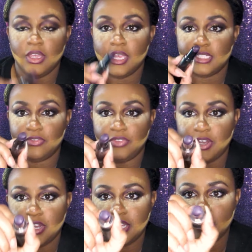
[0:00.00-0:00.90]
It's a
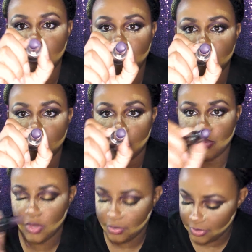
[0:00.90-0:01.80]
very deep dark
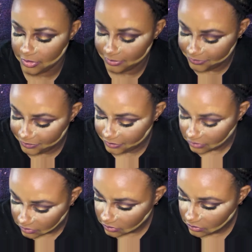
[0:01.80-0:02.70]
purple.
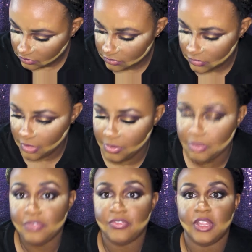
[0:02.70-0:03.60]
I'm going to be
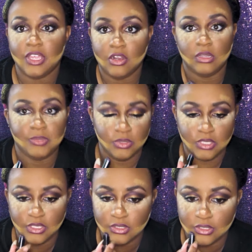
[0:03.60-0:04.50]
filling in our lips with
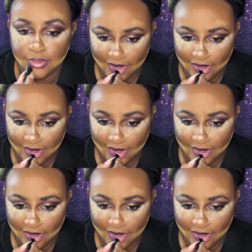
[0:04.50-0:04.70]
this.